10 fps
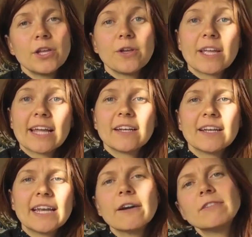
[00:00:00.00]
you
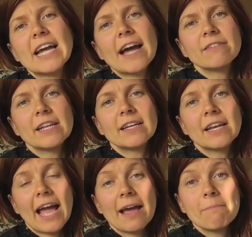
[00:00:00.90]
can kneel down
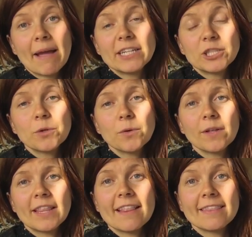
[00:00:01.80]
and make
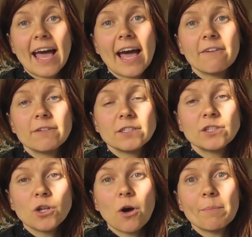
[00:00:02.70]
sure that that
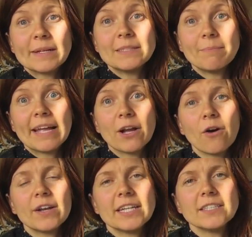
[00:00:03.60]
stop is being
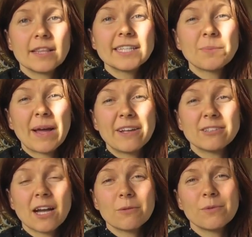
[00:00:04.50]
honoured. This way your
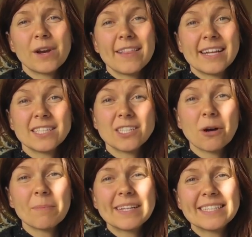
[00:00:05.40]
child will know that
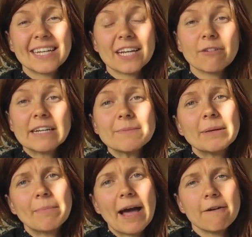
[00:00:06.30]
stop is an
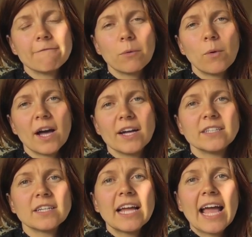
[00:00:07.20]
incredibly powerful
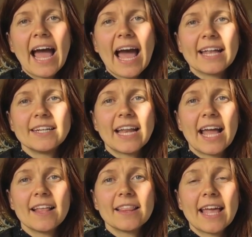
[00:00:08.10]
word, and
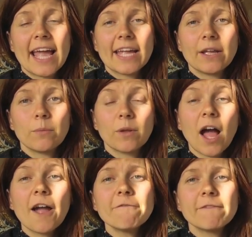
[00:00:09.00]
that they will
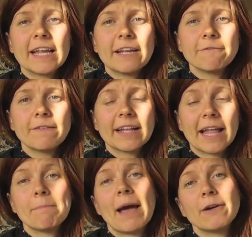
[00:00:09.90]
hopefully feel
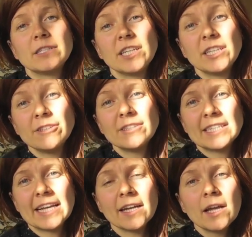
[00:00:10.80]
empowered to use
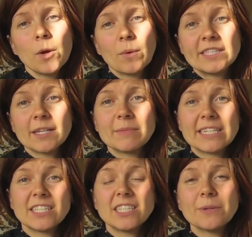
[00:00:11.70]
it when
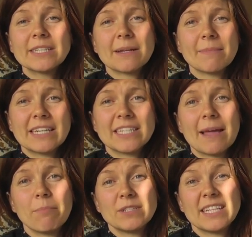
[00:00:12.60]
somebody is doing something to
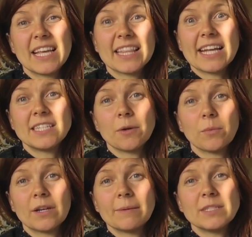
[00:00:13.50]
their body that they don't
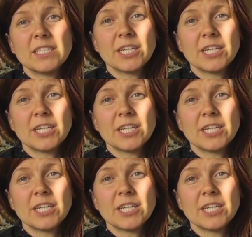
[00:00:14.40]
want them to